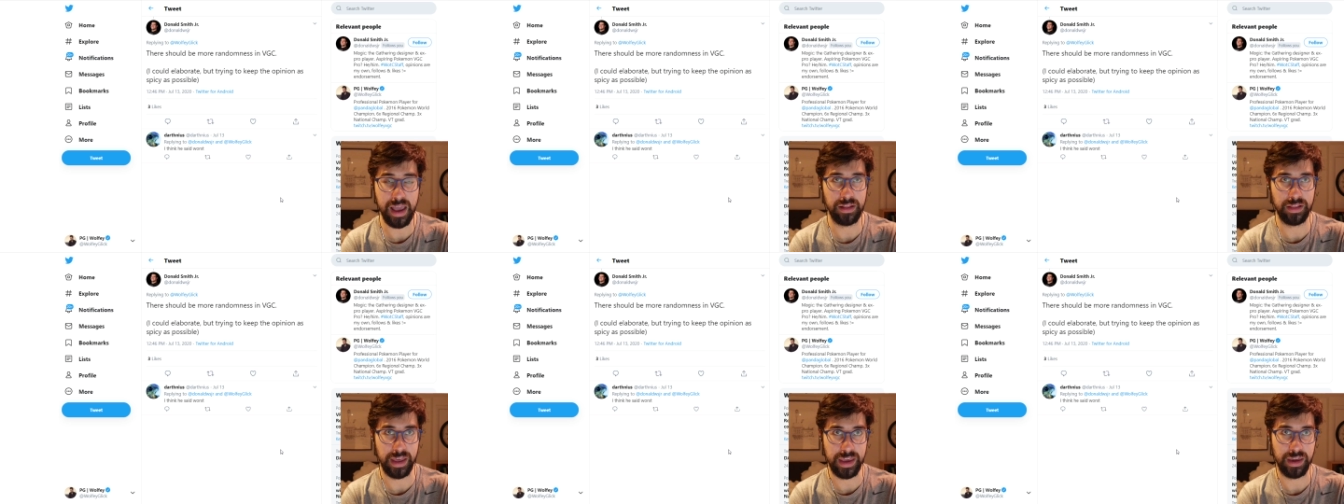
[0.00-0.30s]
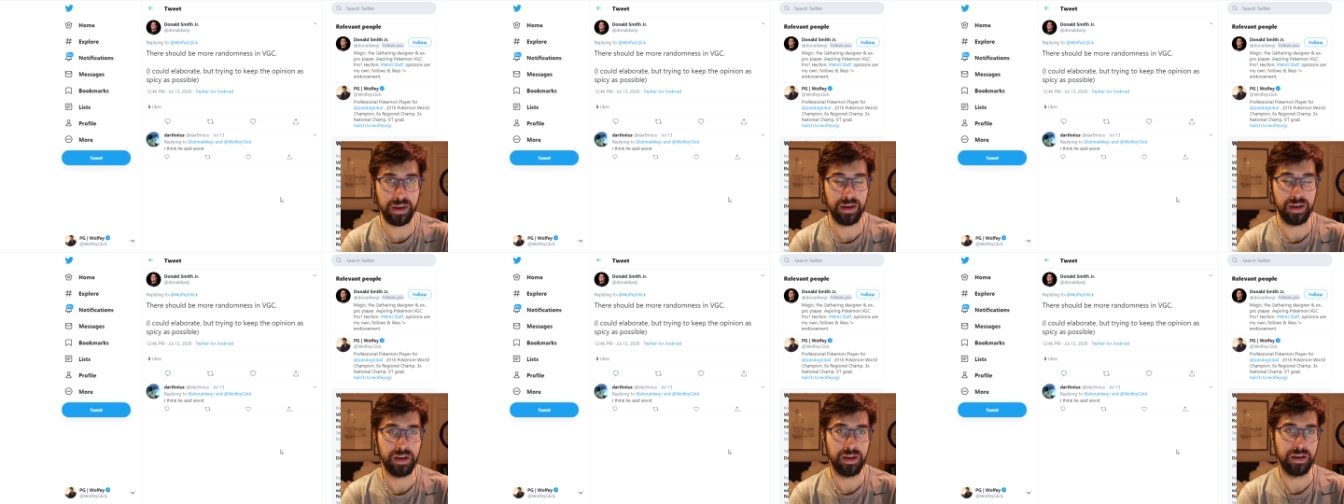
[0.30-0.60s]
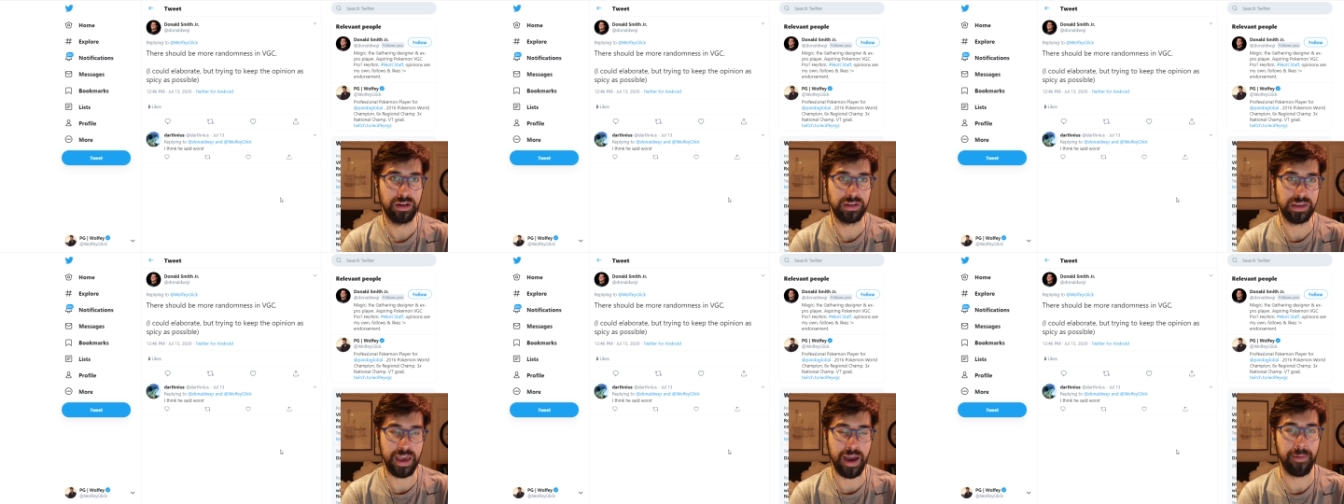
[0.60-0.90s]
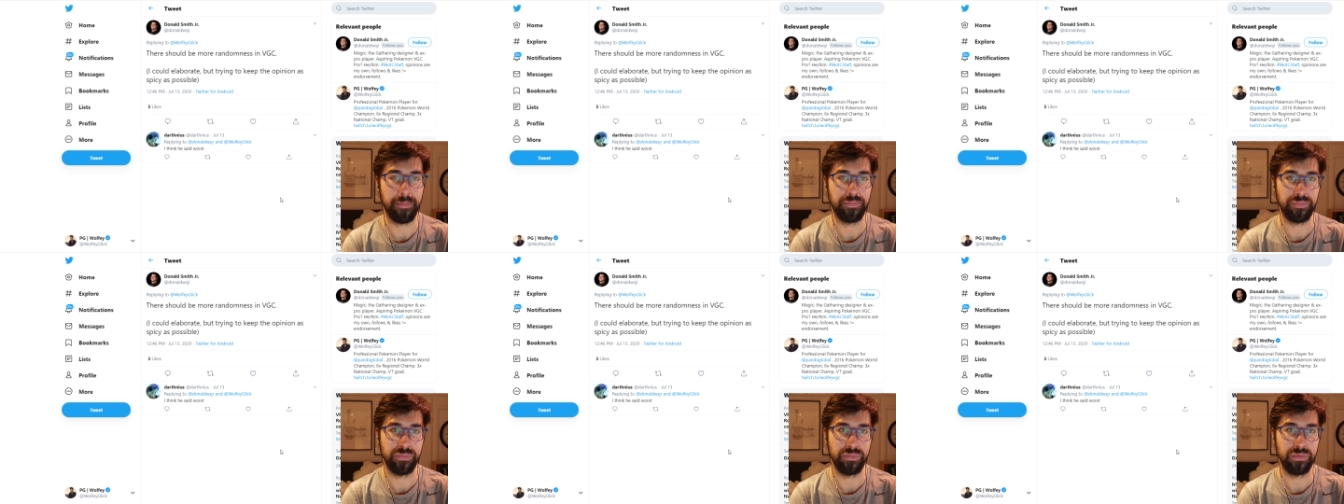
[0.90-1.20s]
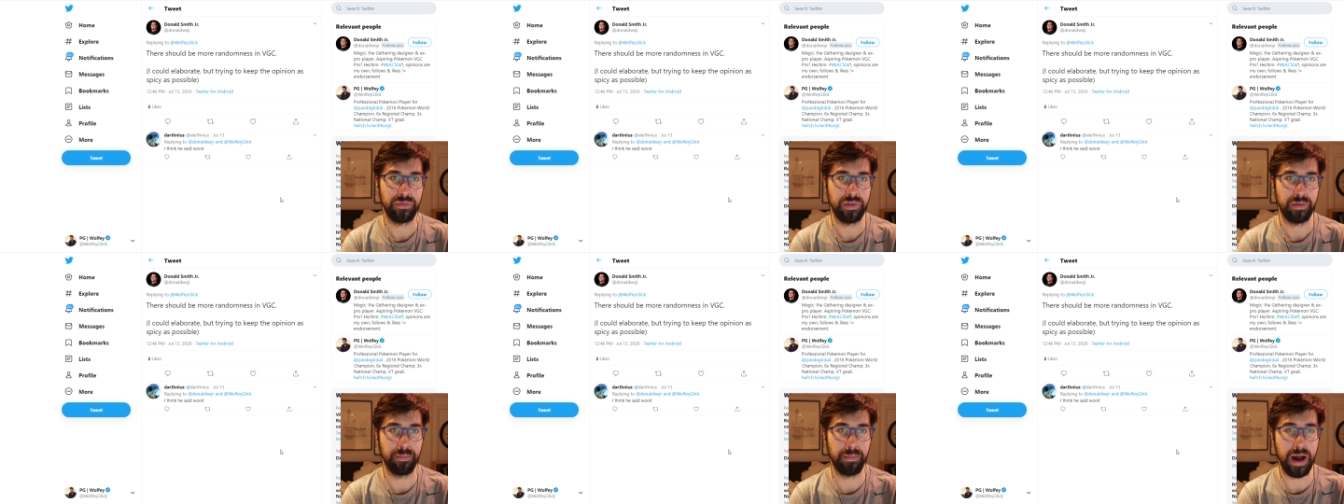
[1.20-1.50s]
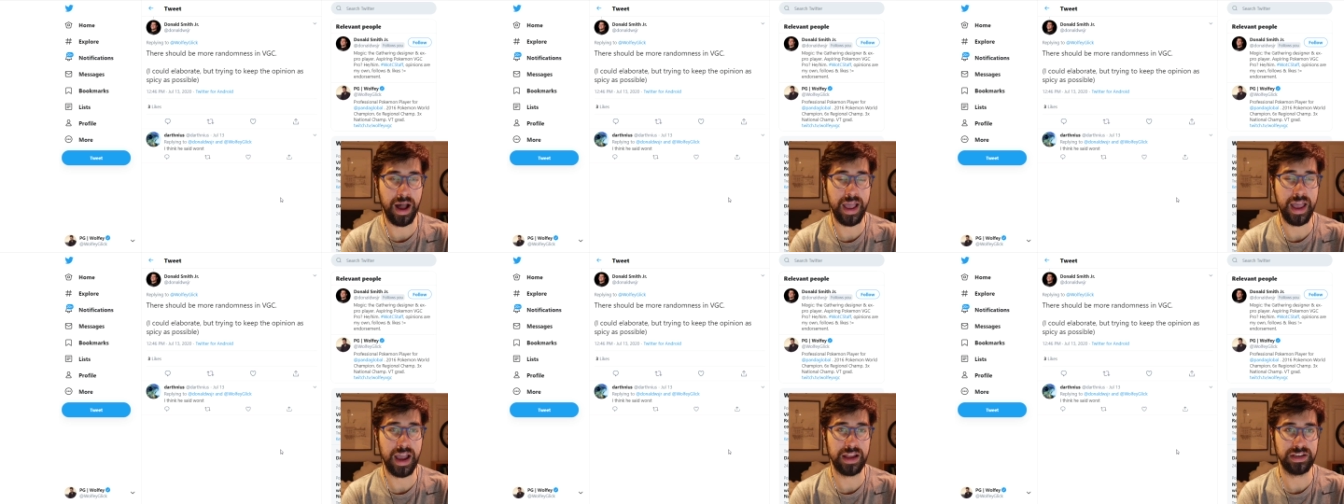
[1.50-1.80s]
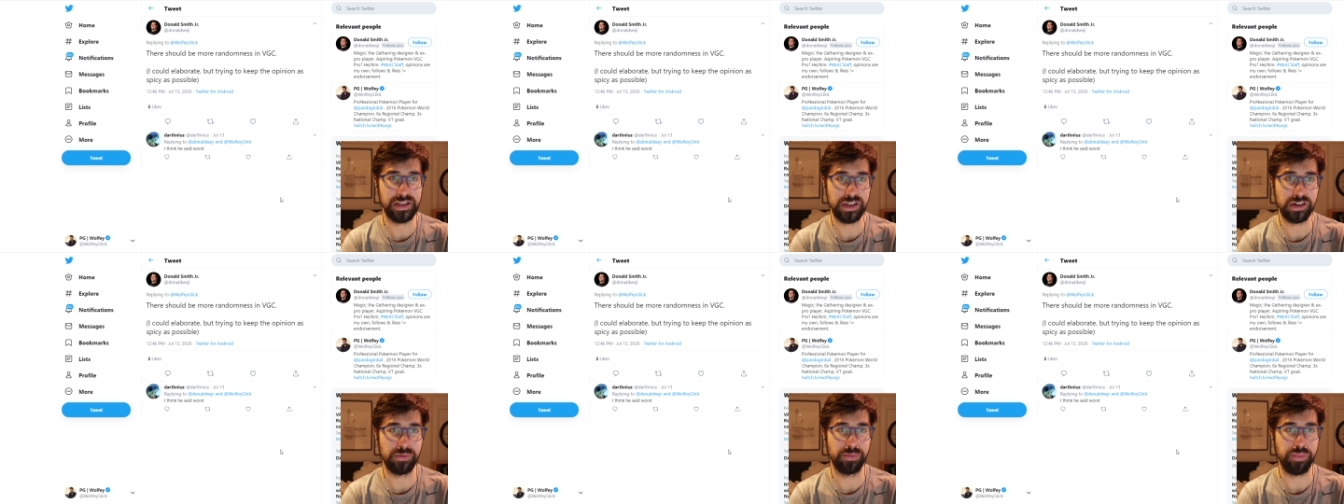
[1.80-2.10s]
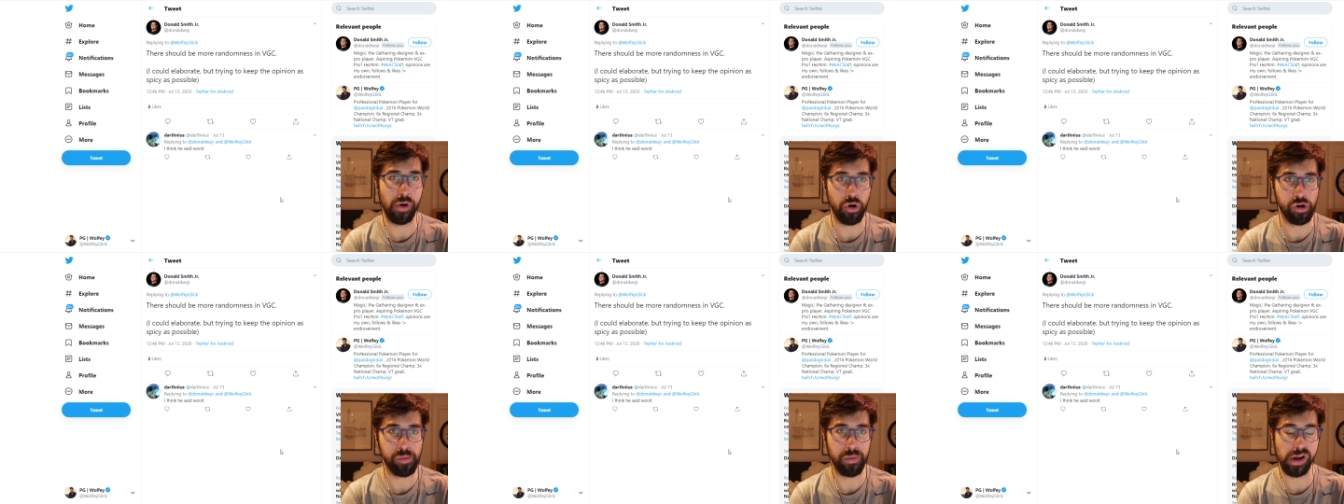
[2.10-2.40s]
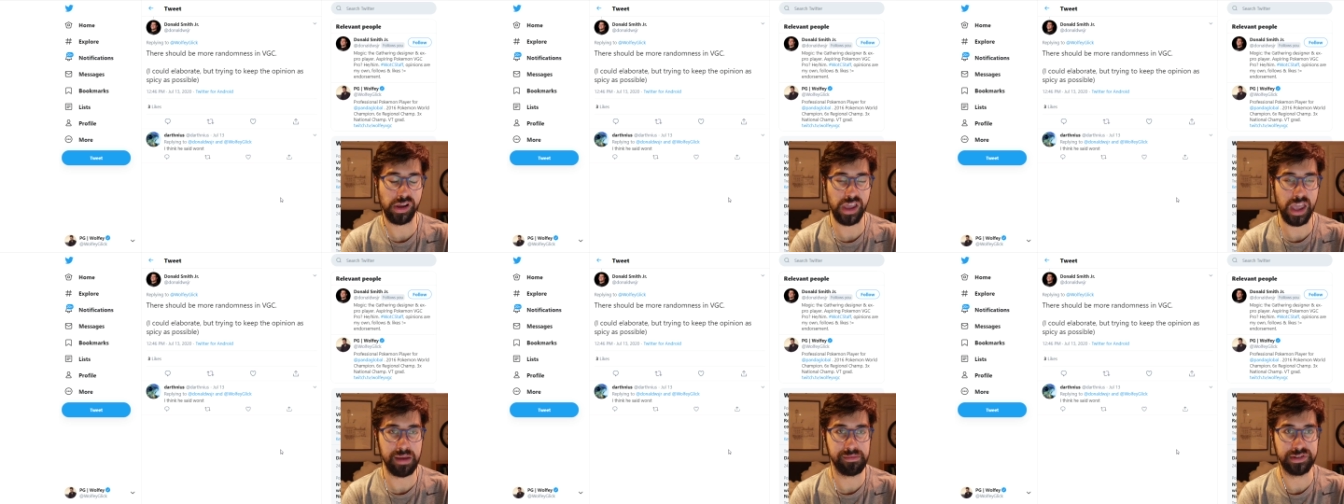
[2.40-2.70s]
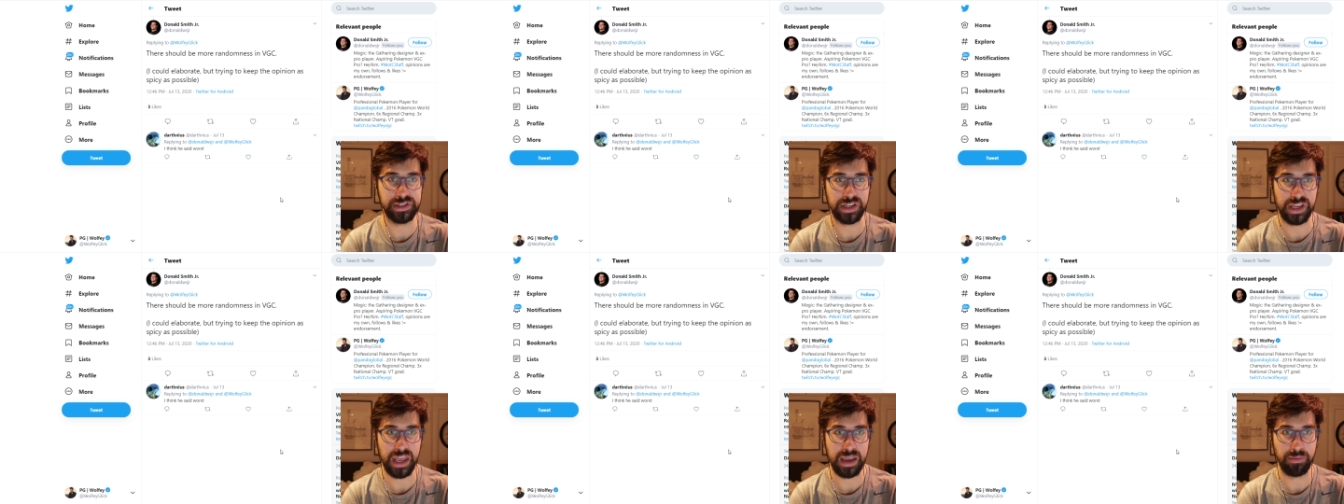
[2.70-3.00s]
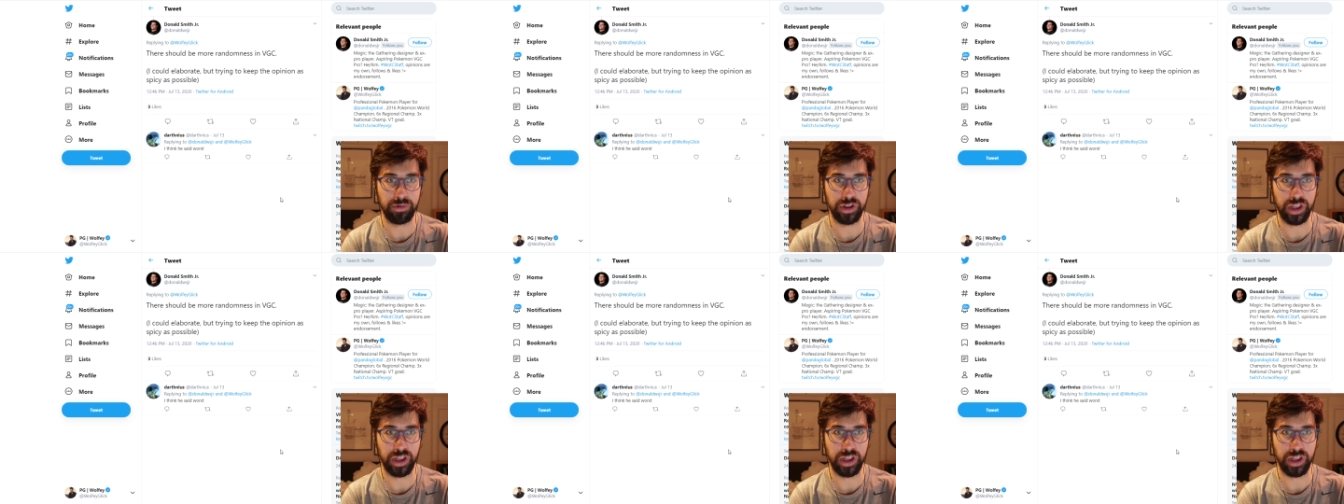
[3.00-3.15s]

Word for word: like, yeah. My ideal Pokemon game is a game where,